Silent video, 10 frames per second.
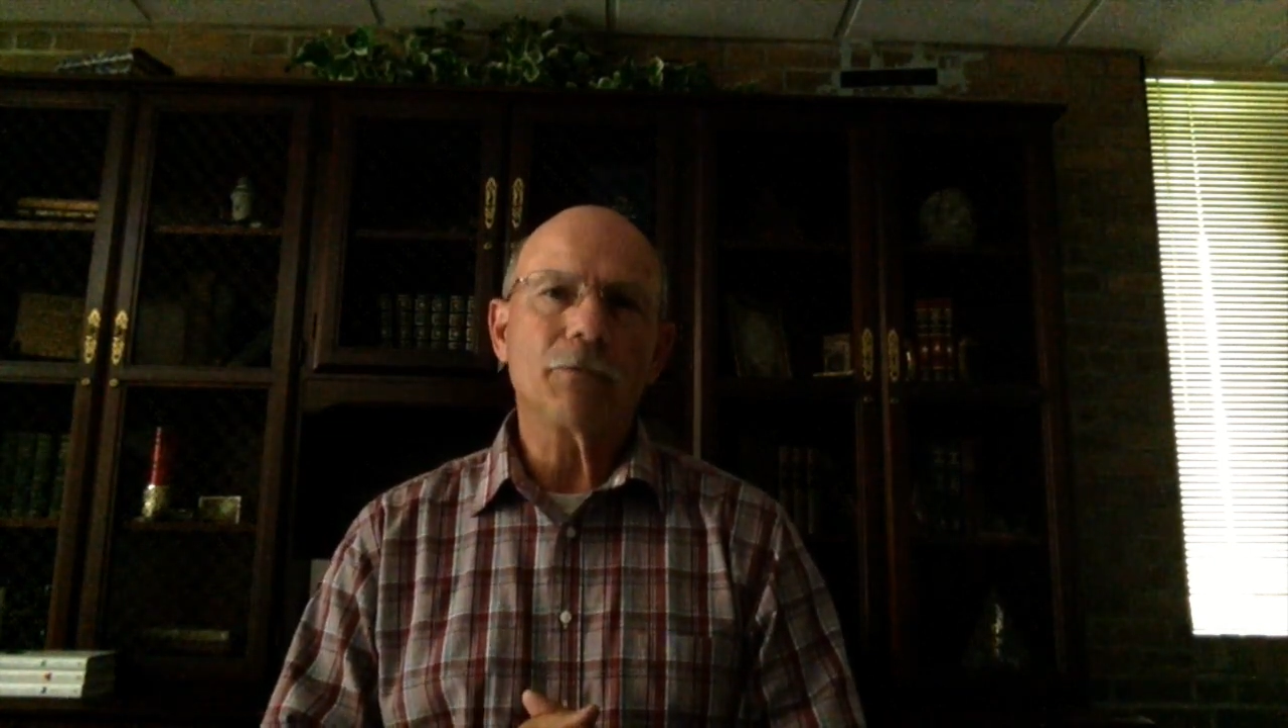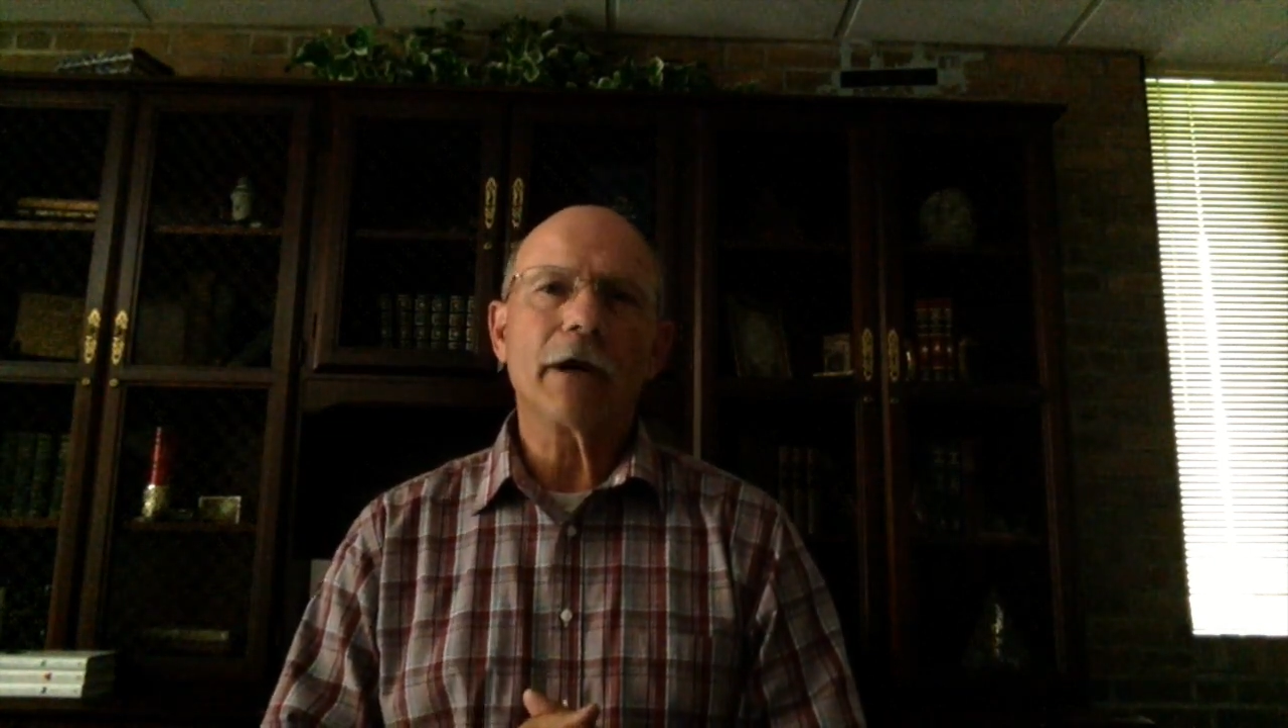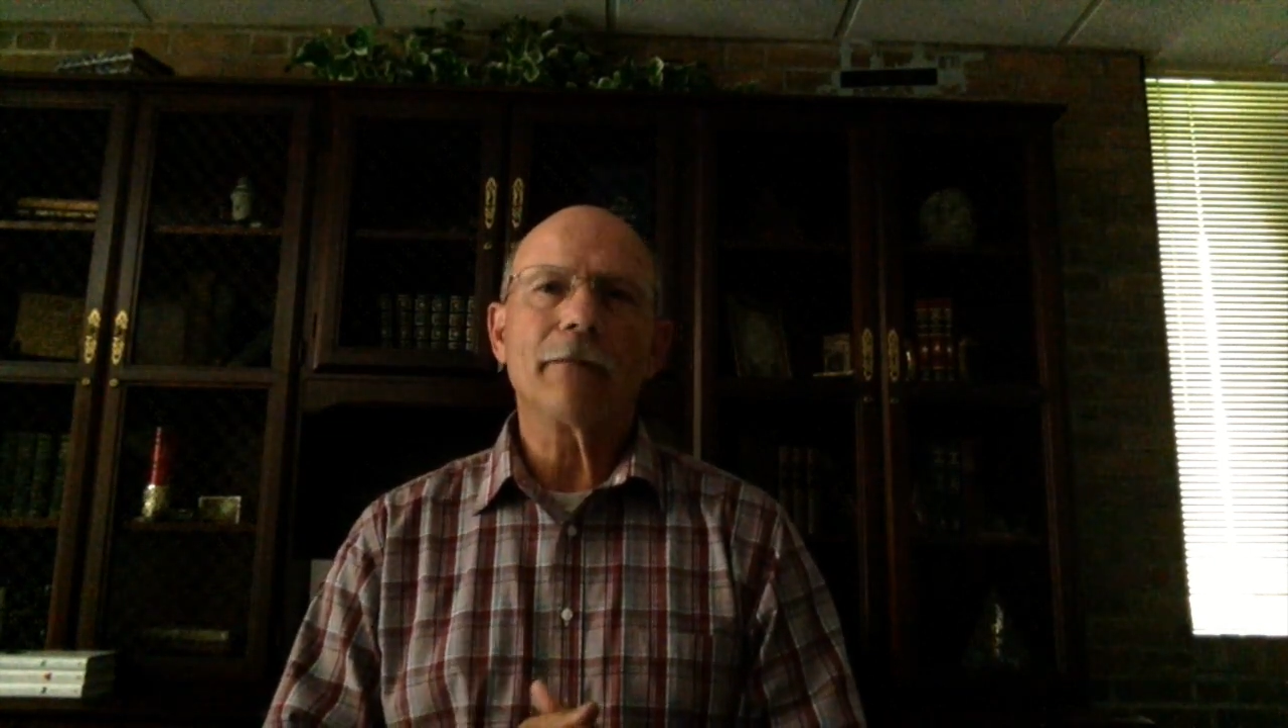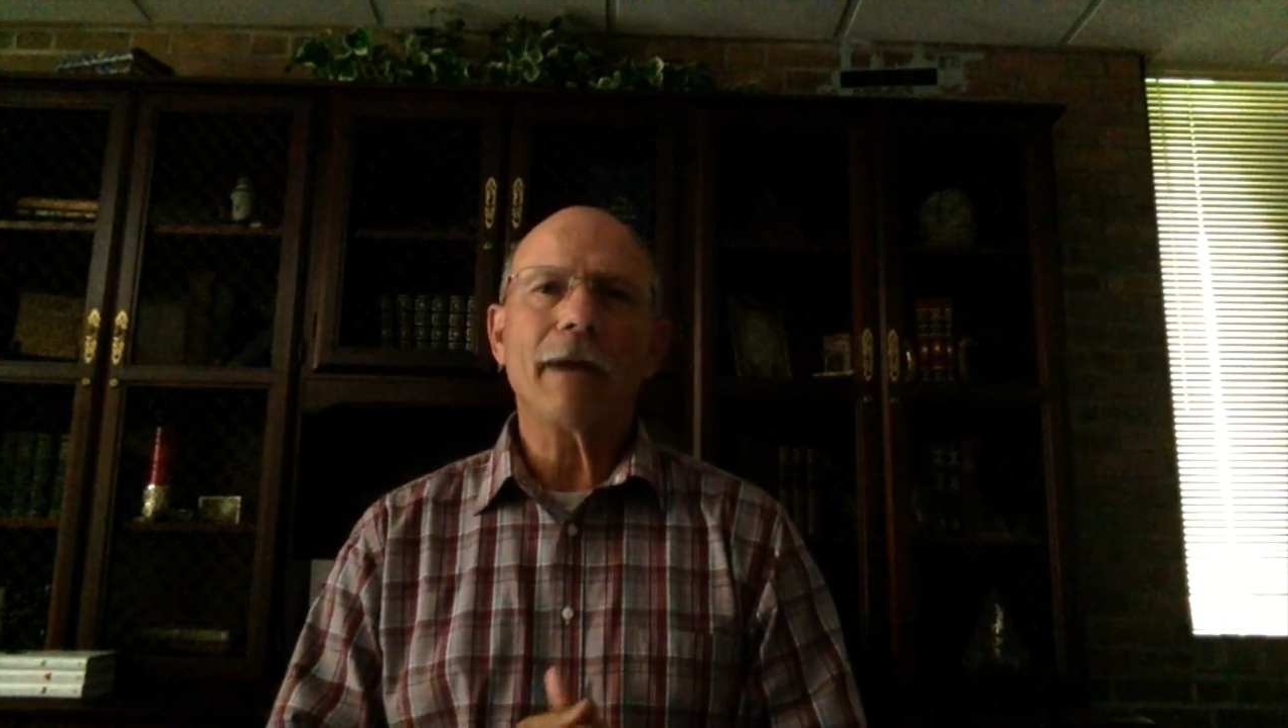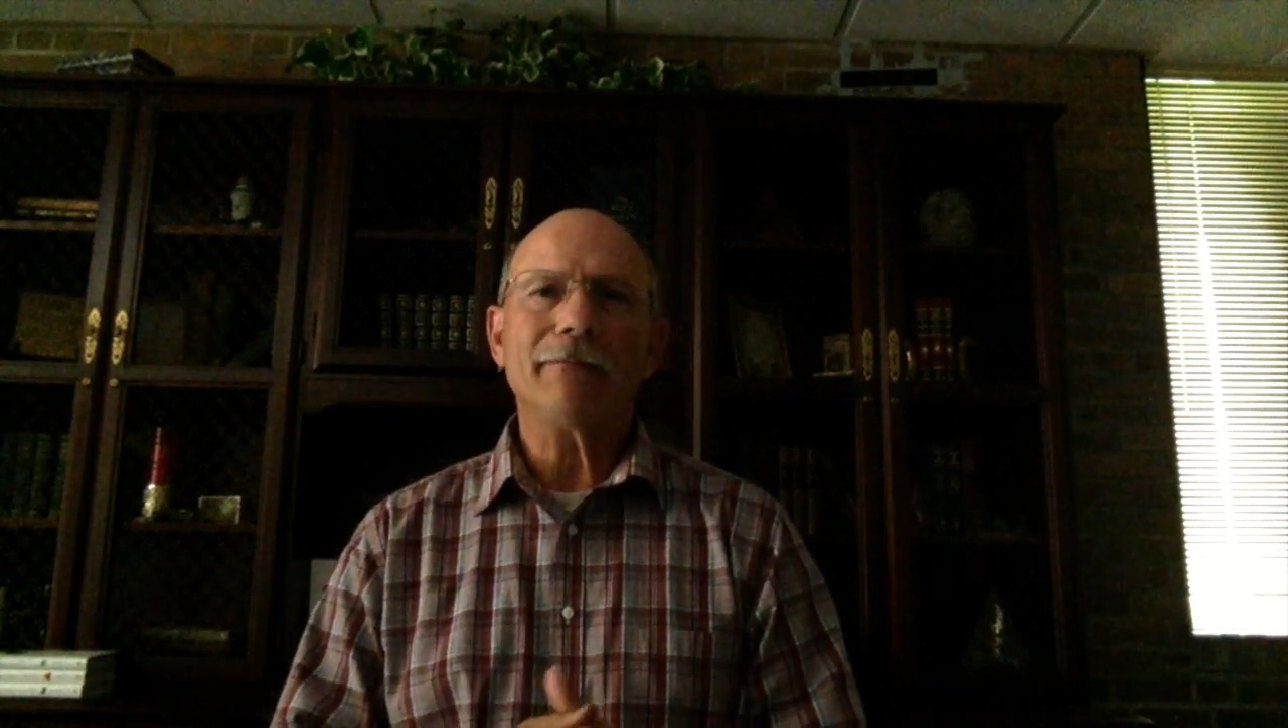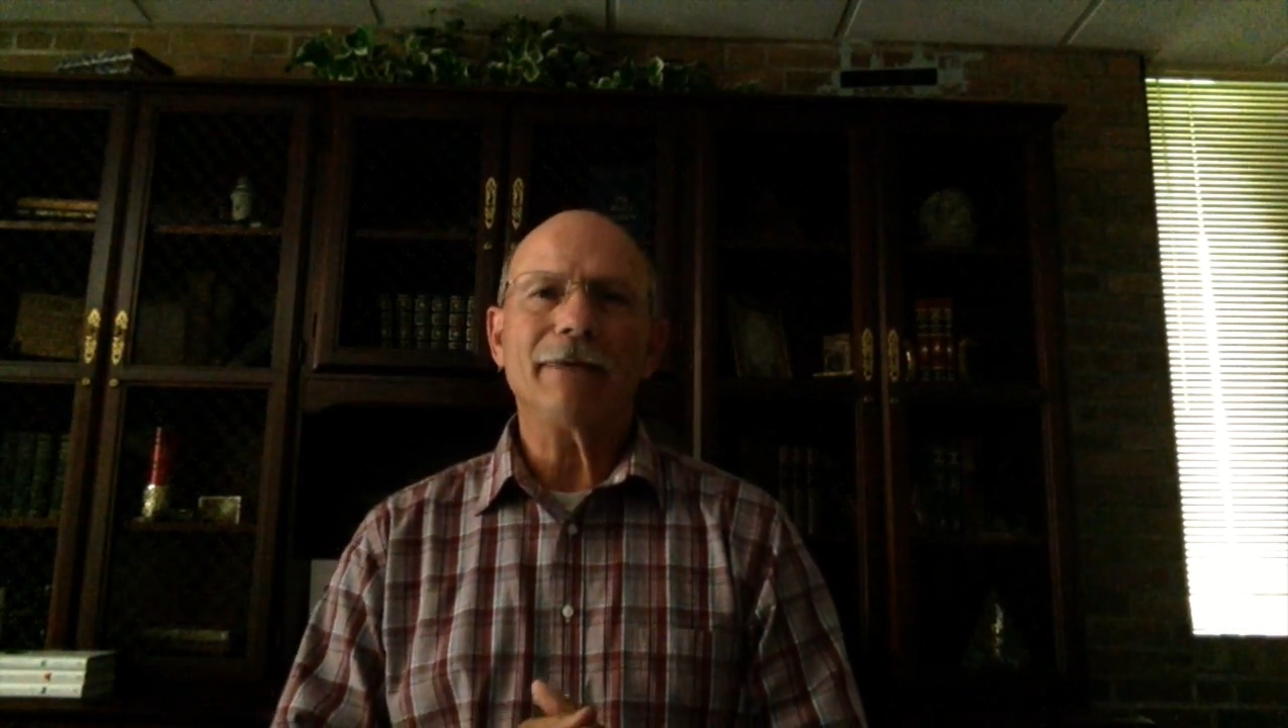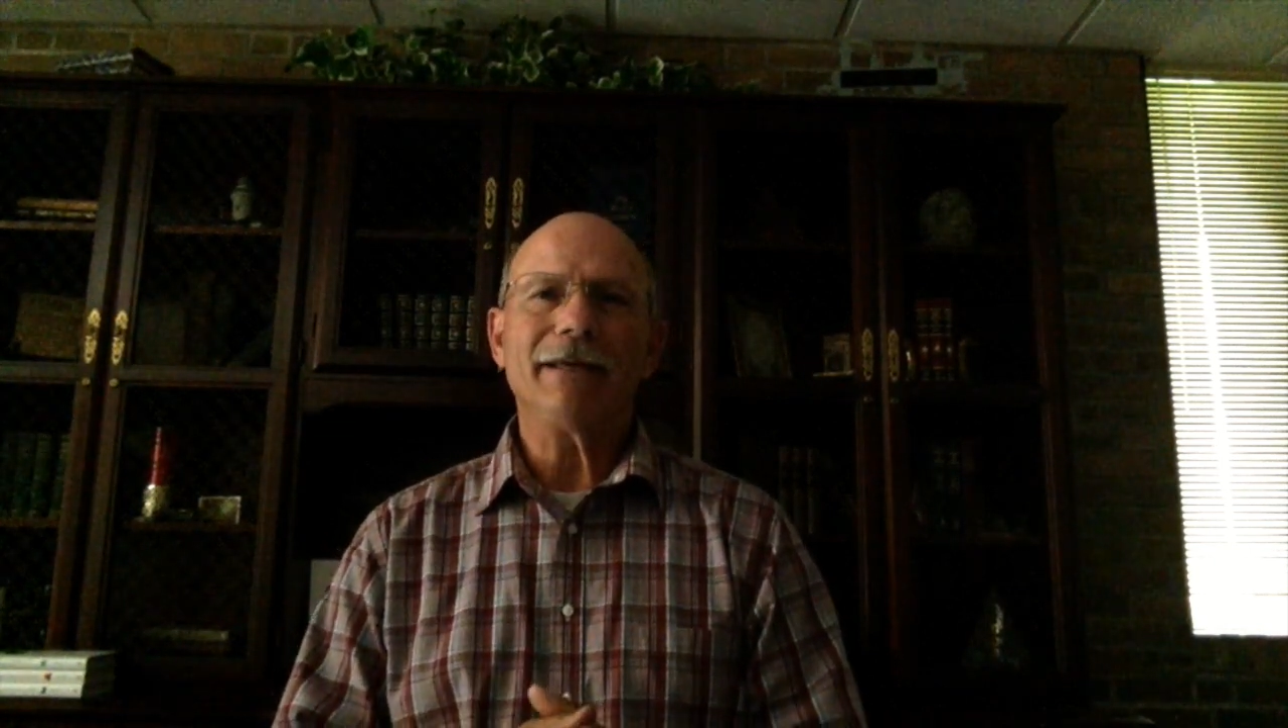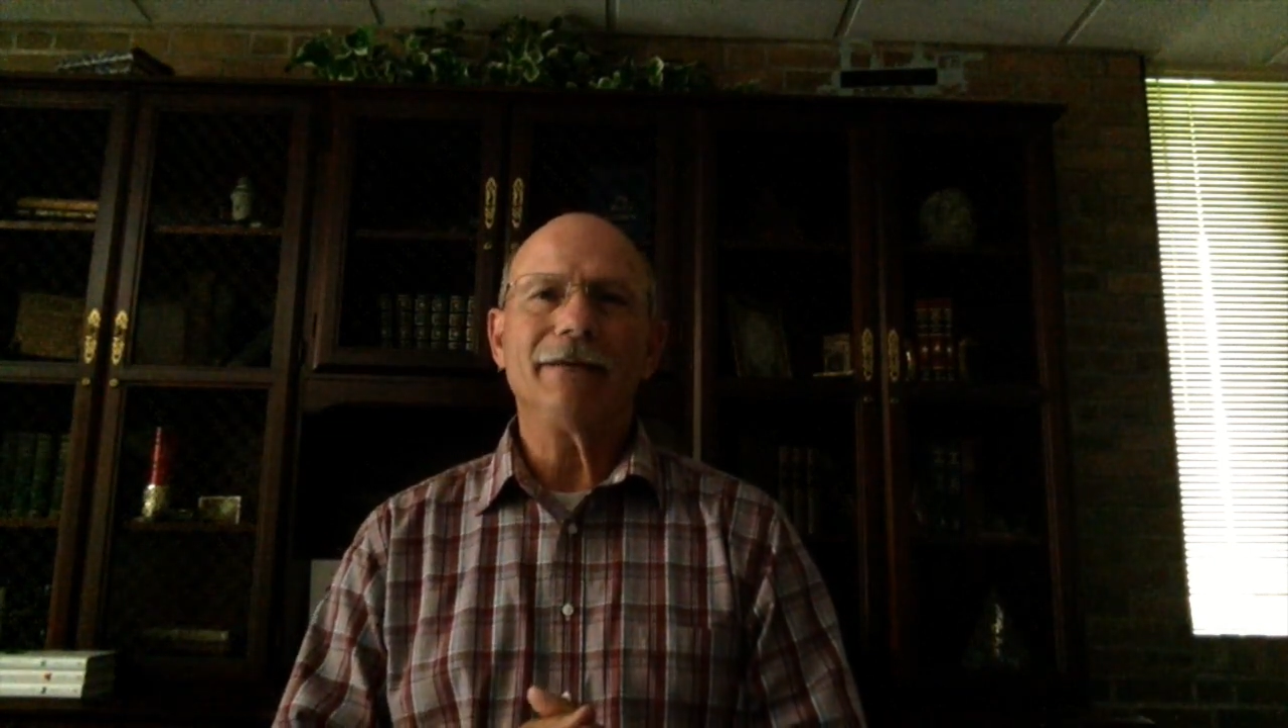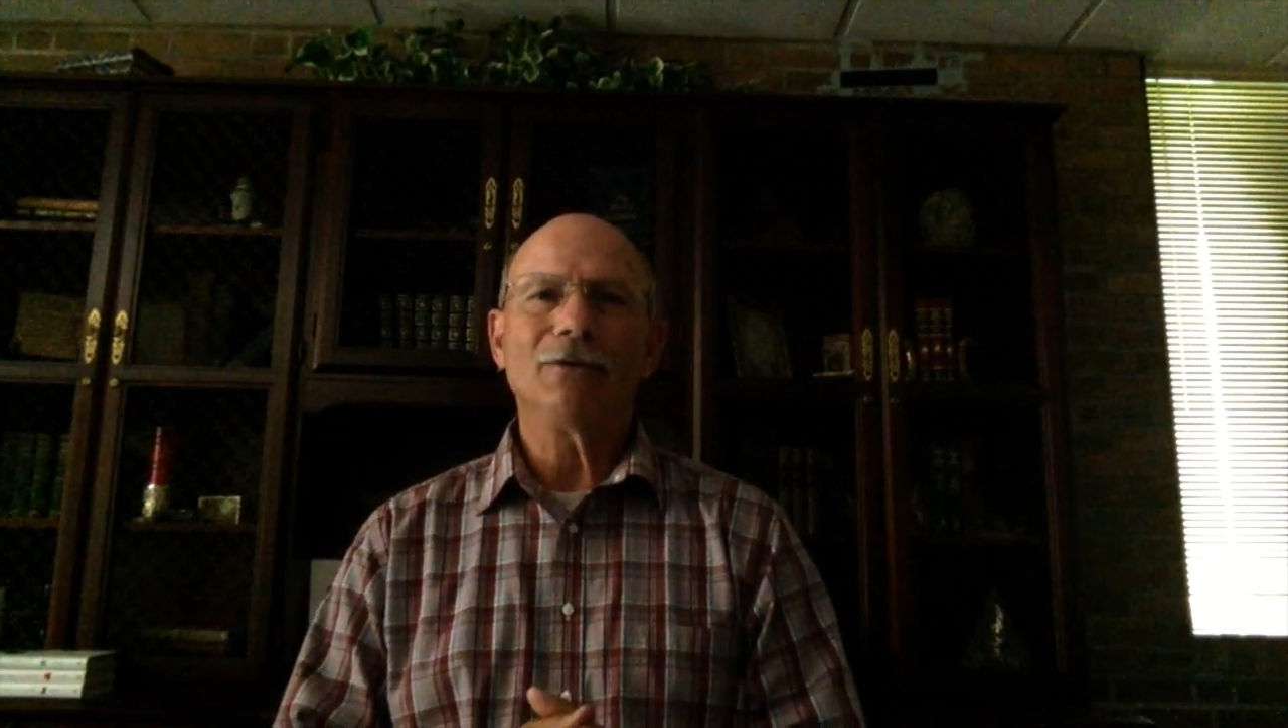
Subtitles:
prayer might be,